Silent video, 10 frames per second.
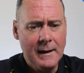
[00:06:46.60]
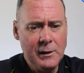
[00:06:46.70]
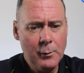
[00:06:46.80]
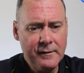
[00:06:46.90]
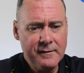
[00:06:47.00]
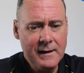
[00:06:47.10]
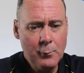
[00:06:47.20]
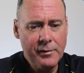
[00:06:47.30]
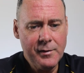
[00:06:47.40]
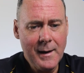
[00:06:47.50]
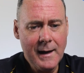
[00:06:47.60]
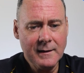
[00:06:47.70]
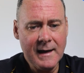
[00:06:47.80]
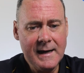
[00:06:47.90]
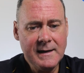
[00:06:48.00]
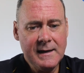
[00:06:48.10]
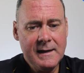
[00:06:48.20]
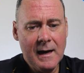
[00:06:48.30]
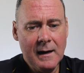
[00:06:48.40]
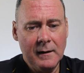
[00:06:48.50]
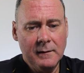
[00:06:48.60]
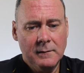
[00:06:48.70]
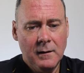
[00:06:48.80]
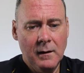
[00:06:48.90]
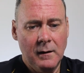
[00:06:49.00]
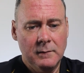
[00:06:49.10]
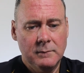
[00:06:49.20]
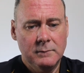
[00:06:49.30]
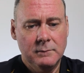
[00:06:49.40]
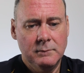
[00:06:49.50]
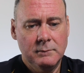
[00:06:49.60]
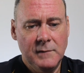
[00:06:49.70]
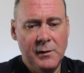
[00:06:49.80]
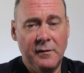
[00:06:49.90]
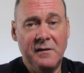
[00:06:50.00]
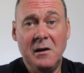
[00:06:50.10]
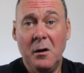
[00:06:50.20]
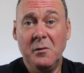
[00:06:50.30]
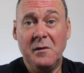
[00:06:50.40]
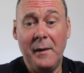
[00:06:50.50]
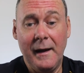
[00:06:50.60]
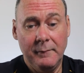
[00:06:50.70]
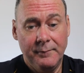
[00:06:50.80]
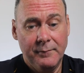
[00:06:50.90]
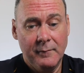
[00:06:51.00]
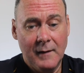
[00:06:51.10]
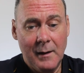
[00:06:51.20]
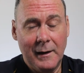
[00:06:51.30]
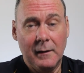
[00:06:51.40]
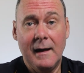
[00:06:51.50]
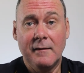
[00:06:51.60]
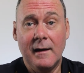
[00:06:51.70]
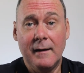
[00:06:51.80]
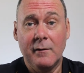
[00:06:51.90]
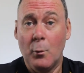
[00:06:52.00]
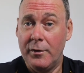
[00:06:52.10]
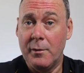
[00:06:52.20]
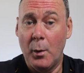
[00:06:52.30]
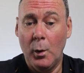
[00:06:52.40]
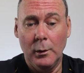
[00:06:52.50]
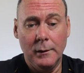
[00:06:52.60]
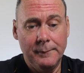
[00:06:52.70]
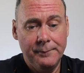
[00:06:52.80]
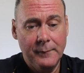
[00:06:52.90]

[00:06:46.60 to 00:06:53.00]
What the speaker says: USC with the bat, KD Young. Oh, USC not with the bat. How about Glasshouse with the ball?